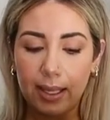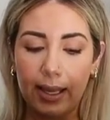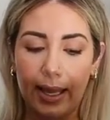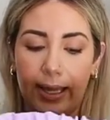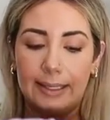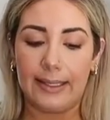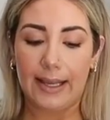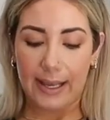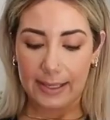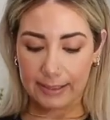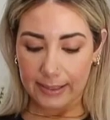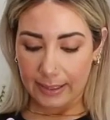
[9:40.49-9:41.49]
and it
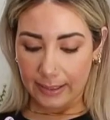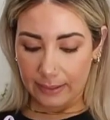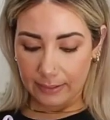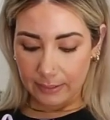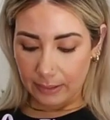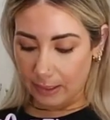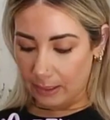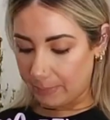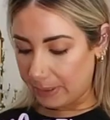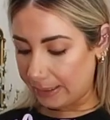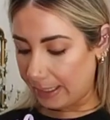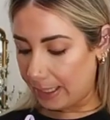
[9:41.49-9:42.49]
has a um,
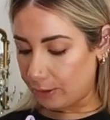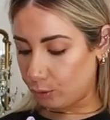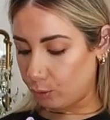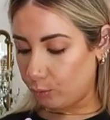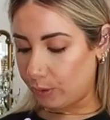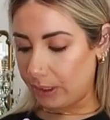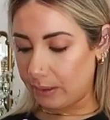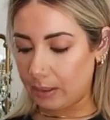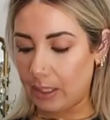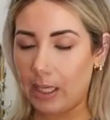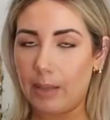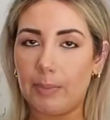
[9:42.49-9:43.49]
attached to it
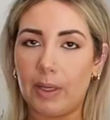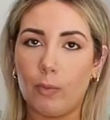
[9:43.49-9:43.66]
um,